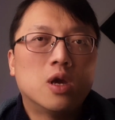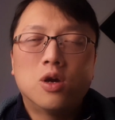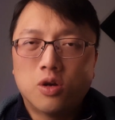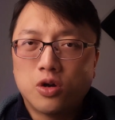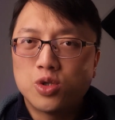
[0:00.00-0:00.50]

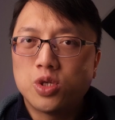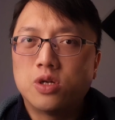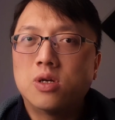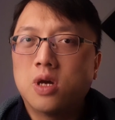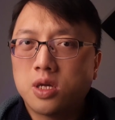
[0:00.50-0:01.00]
culture,
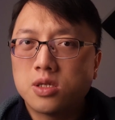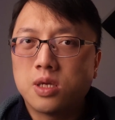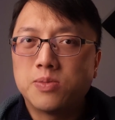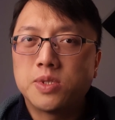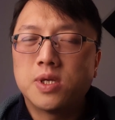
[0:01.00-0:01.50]

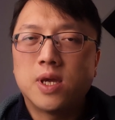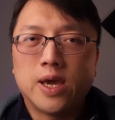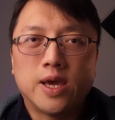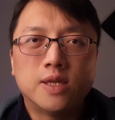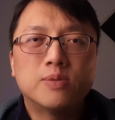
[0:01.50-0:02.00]
customs,
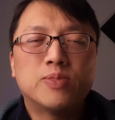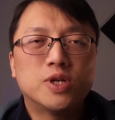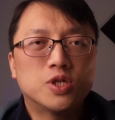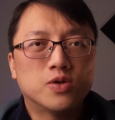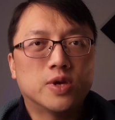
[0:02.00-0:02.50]
and
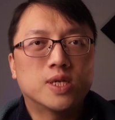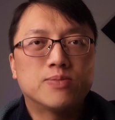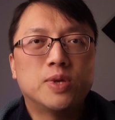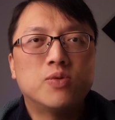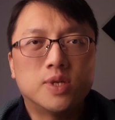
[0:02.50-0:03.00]
personal
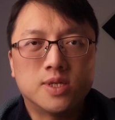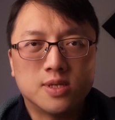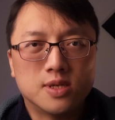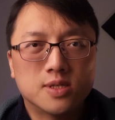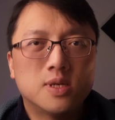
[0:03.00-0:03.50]

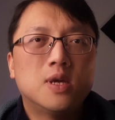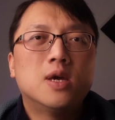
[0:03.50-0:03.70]
experiences.